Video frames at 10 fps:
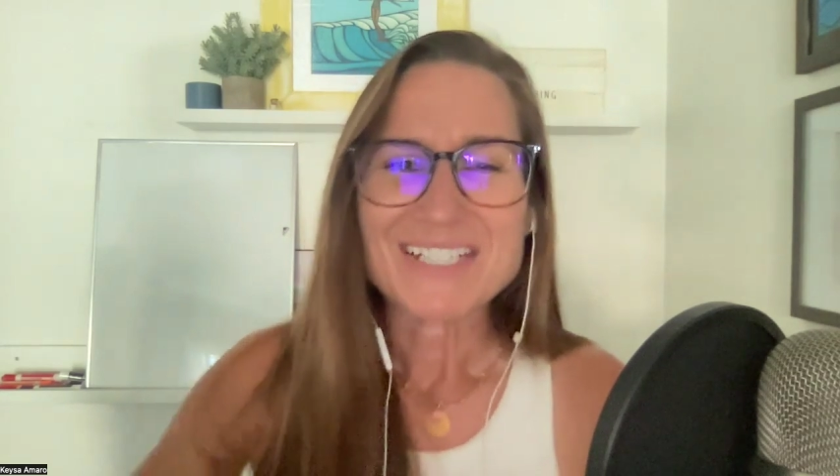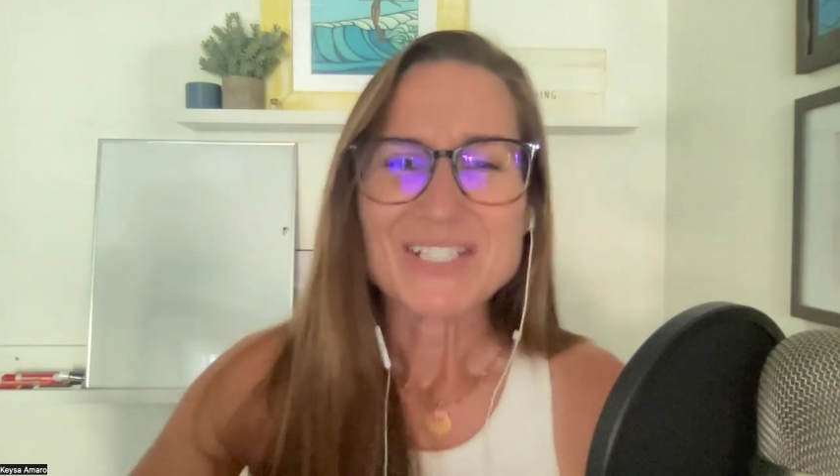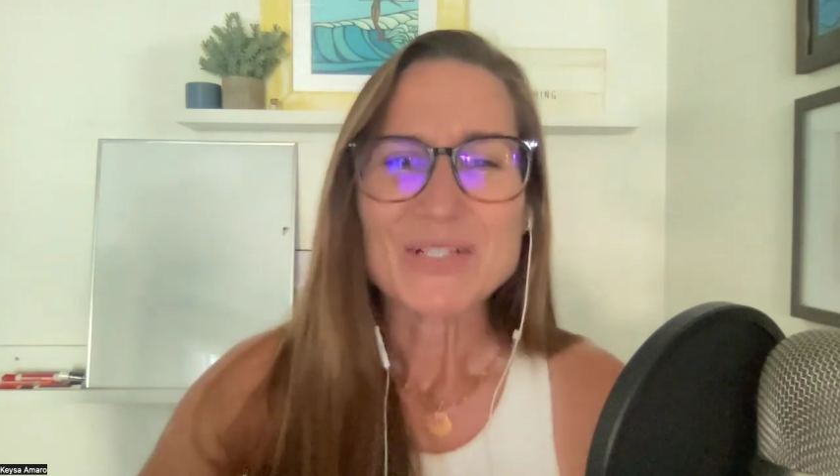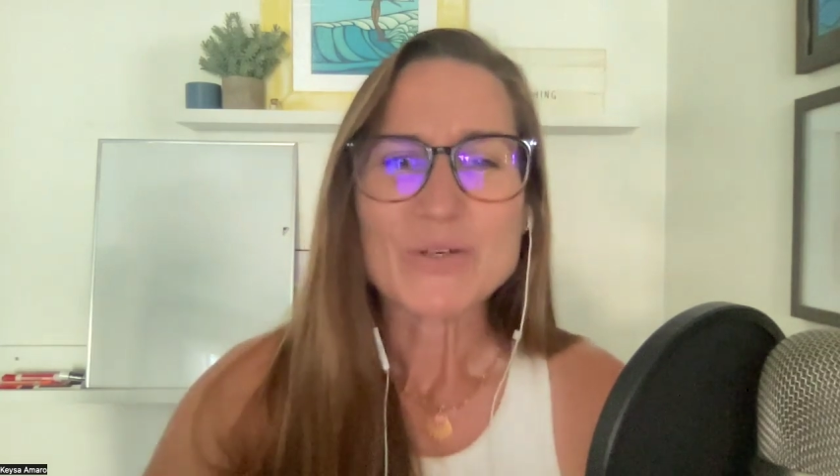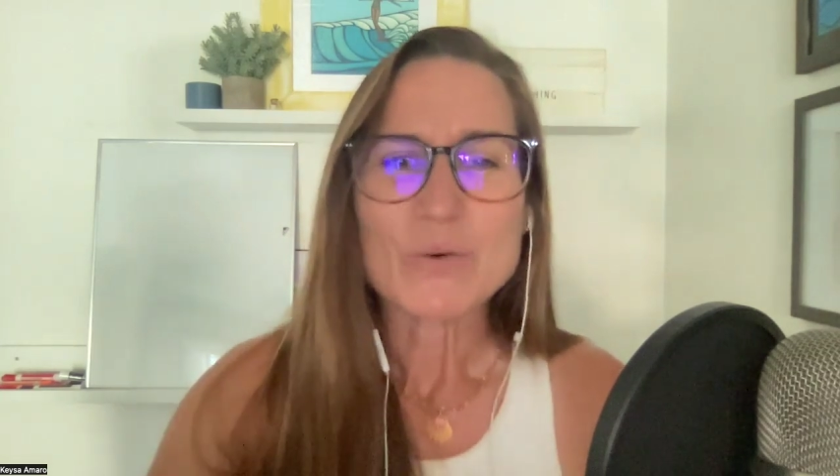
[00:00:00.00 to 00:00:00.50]

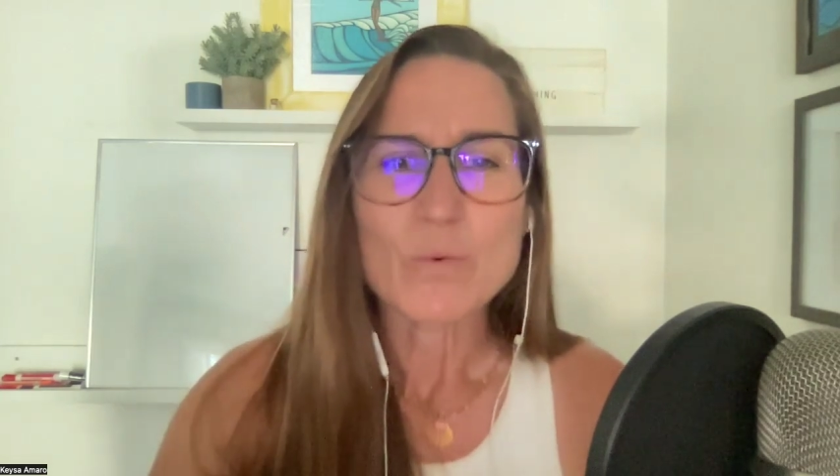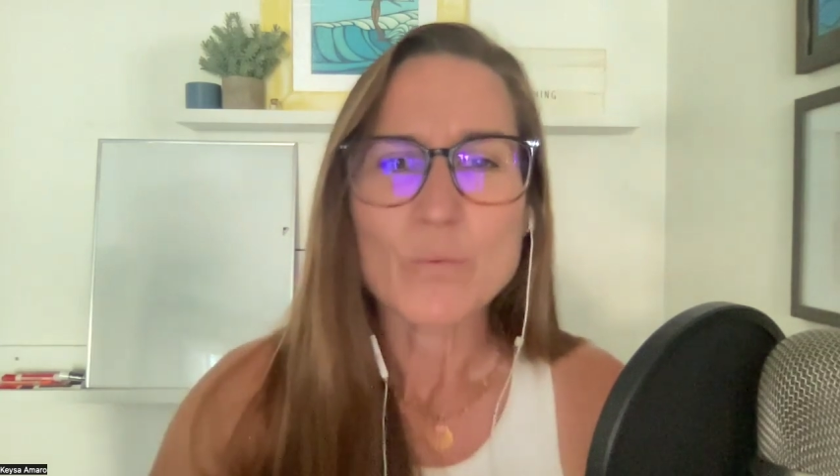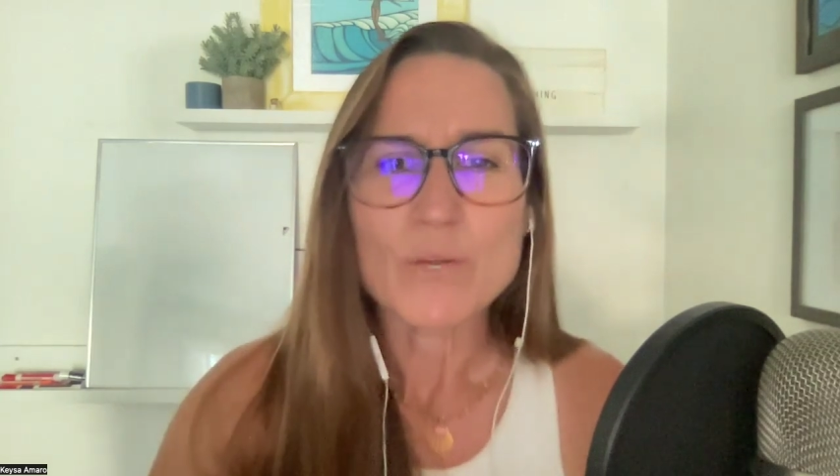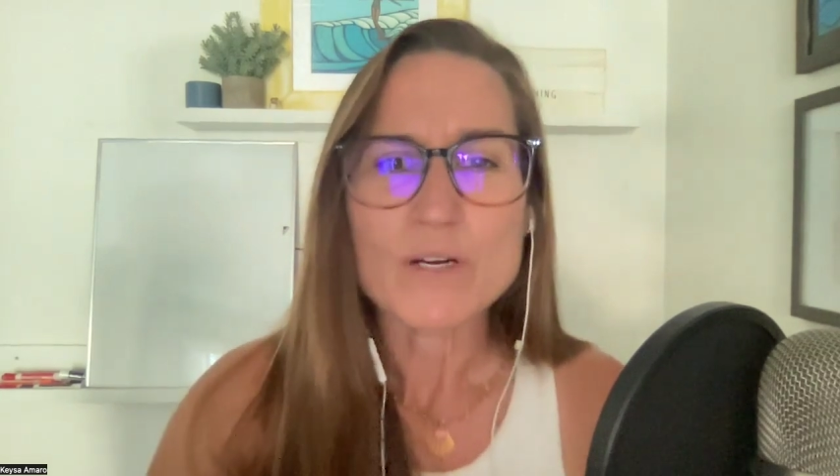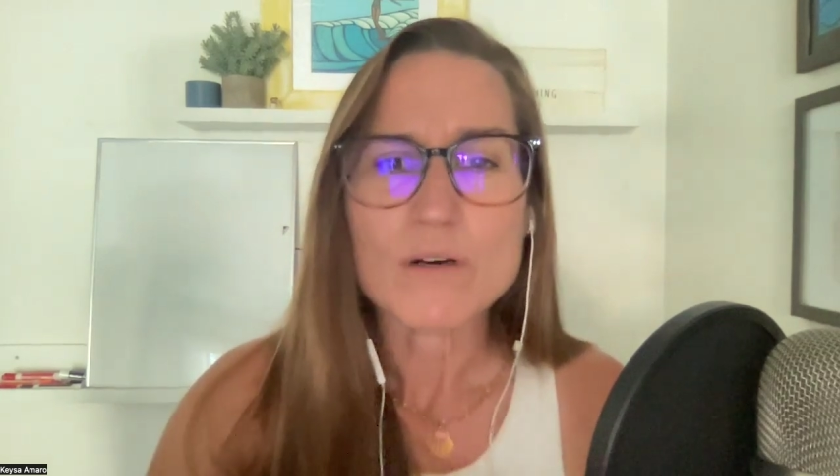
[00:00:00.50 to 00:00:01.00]
So
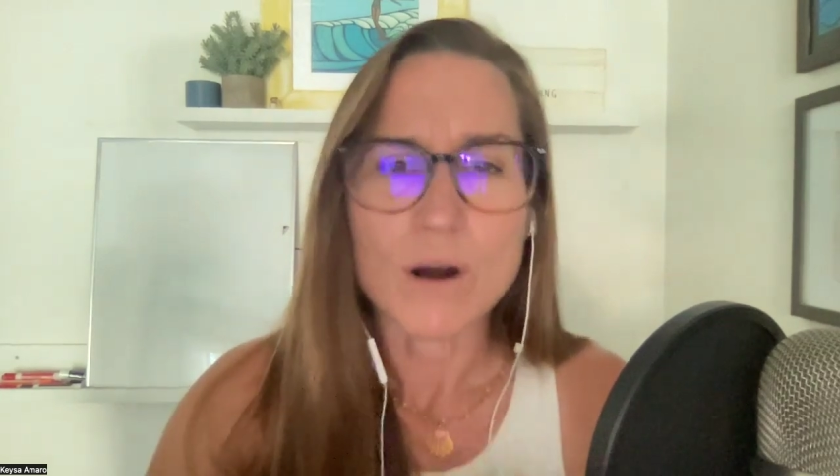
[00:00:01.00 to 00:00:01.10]
we are